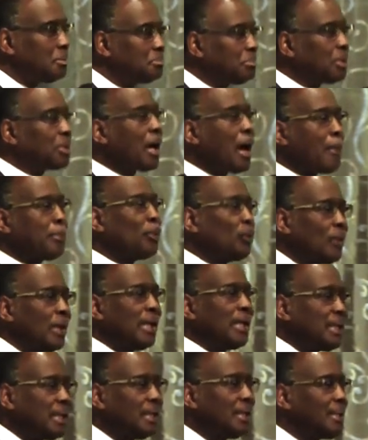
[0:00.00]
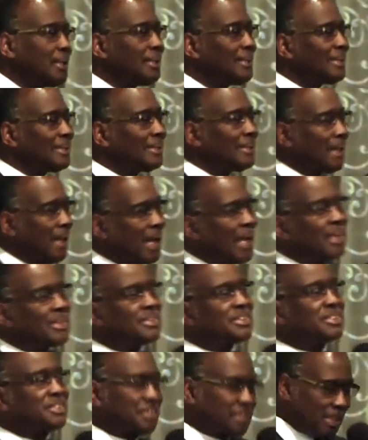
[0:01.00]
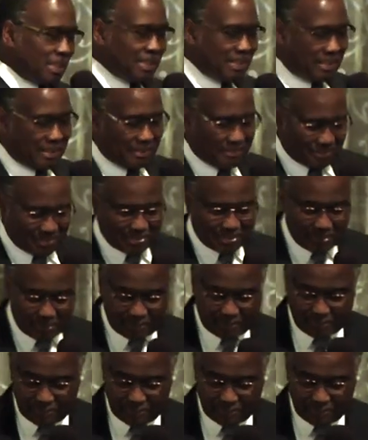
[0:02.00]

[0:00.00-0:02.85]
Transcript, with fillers: but operating as slaves.